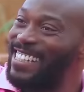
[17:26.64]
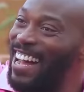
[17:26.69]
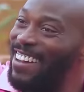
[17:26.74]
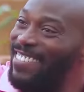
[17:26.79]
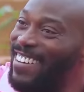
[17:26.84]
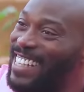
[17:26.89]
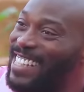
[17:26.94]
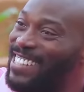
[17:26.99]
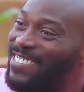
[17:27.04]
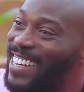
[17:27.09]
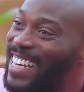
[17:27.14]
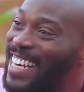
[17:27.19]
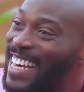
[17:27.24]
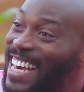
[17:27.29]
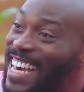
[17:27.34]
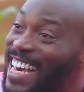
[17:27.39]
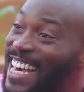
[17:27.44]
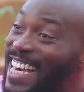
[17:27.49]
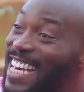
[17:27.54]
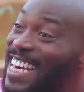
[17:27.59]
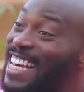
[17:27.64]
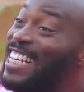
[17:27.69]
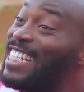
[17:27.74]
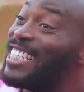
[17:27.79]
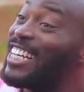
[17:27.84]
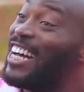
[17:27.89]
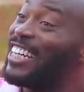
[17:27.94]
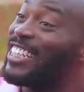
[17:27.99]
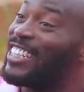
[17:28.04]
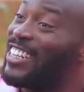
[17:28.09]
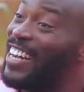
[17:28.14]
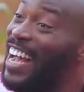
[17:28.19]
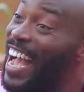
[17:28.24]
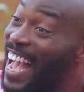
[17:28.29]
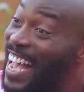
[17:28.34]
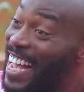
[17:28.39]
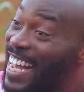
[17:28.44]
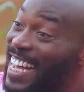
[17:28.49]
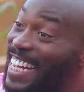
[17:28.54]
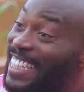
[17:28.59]
see Star Miss me. You sure to,
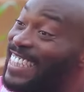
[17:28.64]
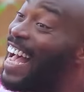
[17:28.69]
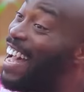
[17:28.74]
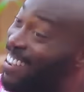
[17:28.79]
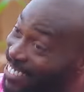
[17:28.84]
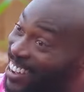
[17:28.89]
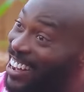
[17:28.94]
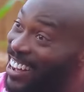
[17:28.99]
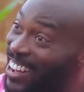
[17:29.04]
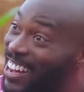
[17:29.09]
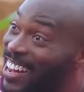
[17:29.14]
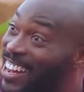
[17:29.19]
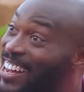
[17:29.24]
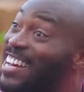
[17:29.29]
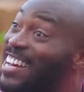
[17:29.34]
eh? Tabo,